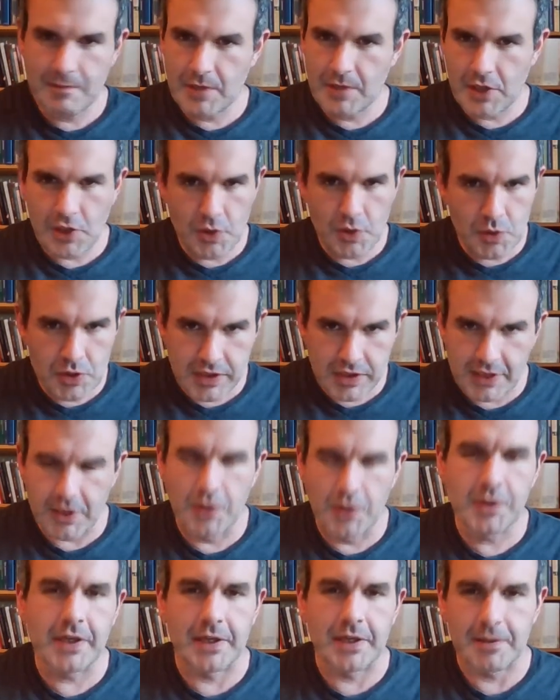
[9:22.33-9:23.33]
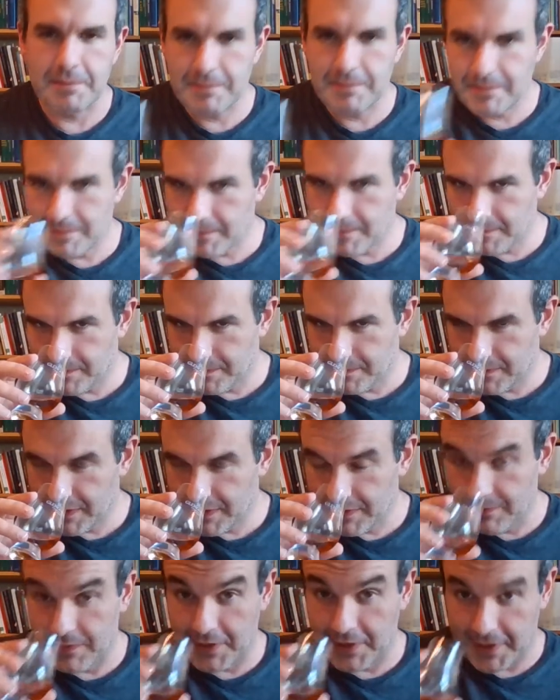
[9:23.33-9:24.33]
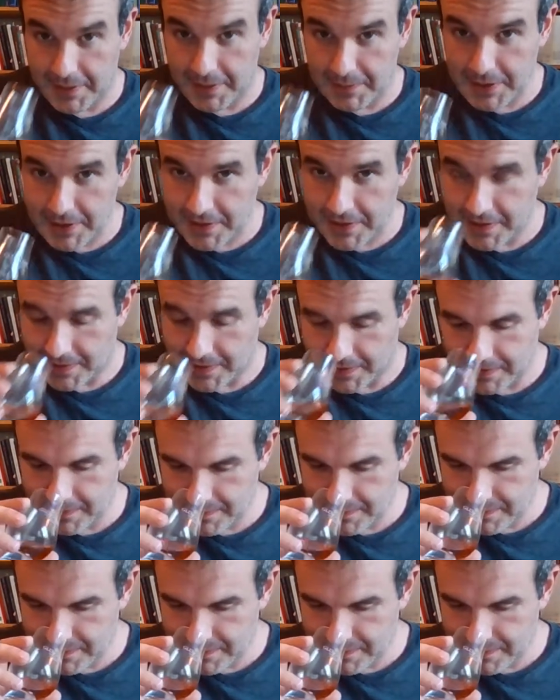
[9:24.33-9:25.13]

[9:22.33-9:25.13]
Hugely oaky, very American.